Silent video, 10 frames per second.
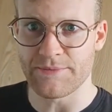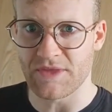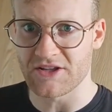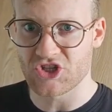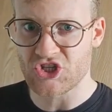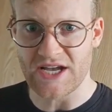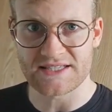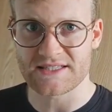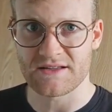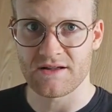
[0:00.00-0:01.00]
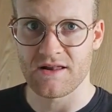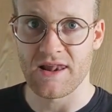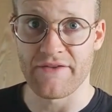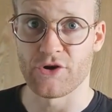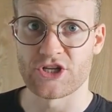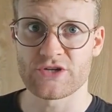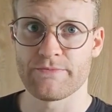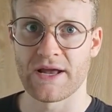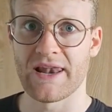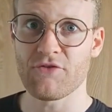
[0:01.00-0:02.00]
It's just leverage.
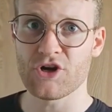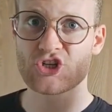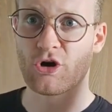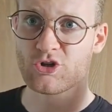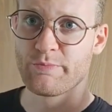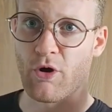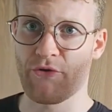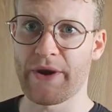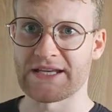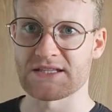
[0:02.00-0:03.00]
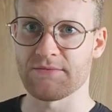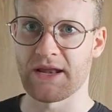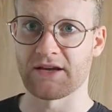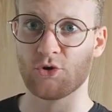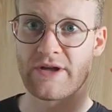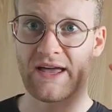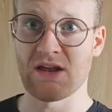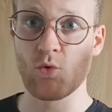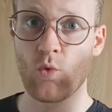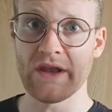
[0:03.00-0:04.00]
But leverage goes both ways. Like you
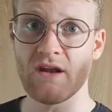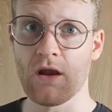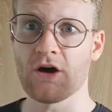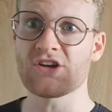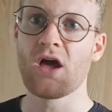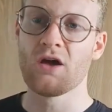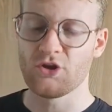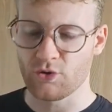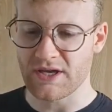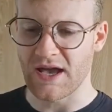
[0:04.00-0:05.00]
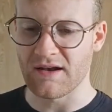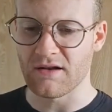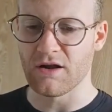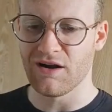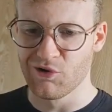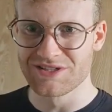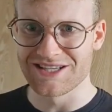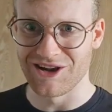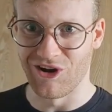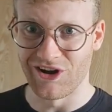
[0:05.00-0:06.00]
can win a lot, you can lose a
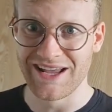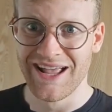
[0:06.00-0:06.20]
lot.